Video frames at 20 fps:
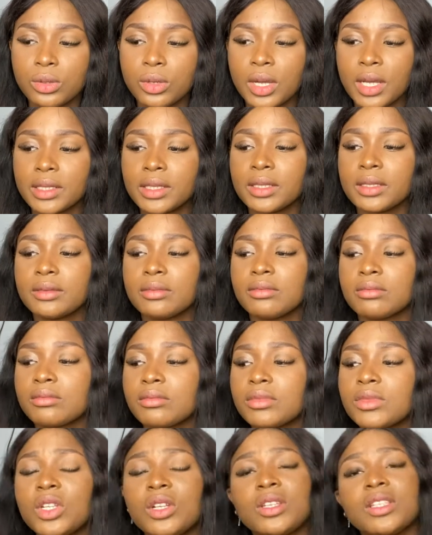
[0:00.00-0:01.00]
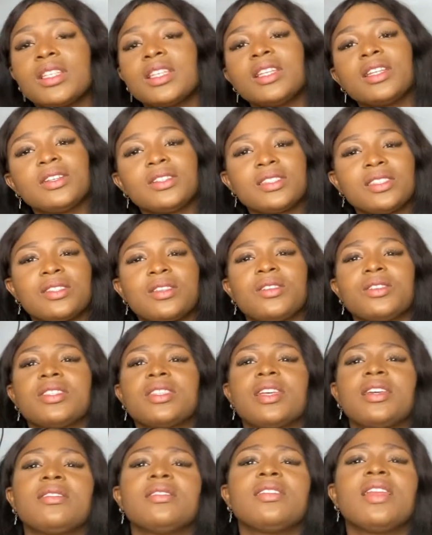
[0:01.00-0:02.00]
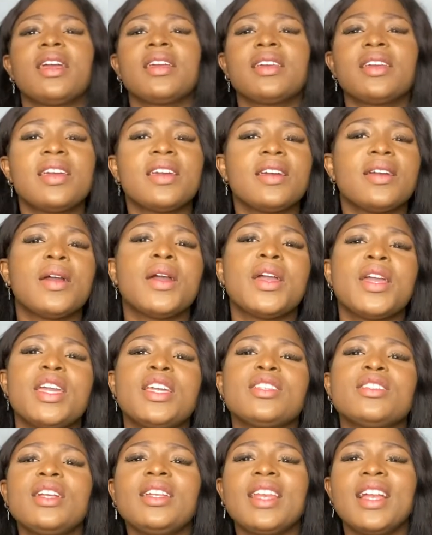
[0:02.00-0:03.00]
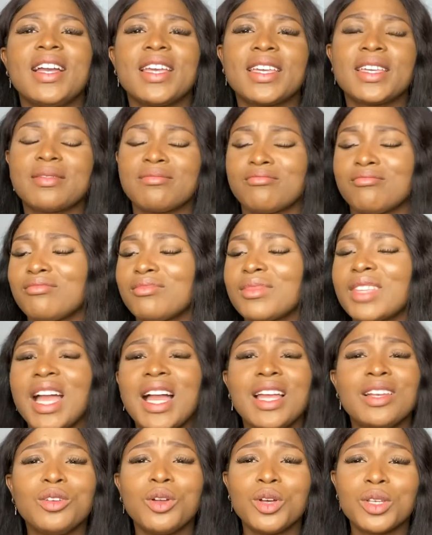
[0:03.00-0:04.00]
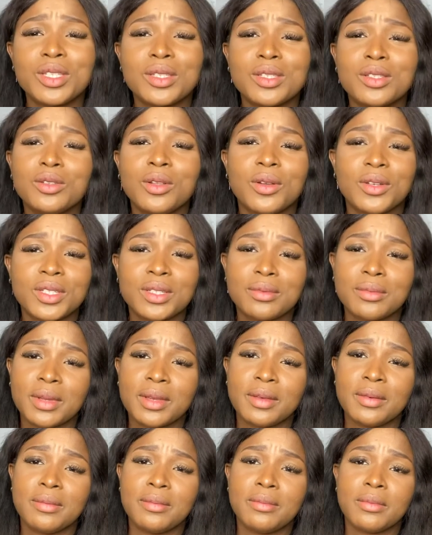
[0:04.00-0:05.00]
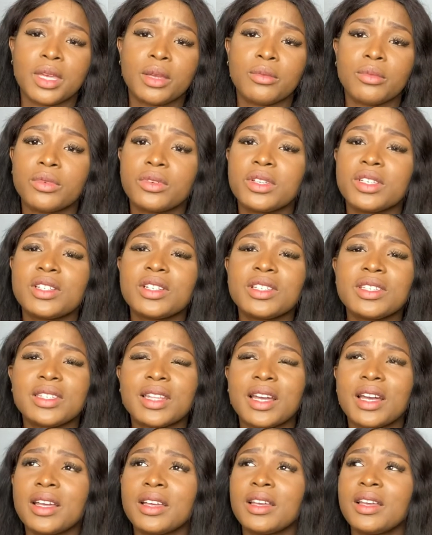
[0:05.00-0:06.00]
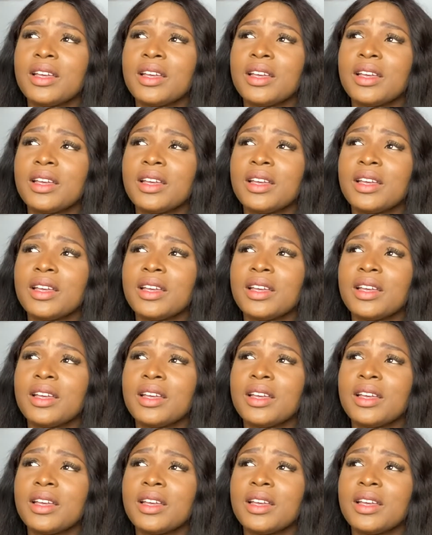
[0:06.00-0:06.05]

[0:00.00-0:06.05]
I can not, let's just say, like, it's not like I lost my memory. It's just that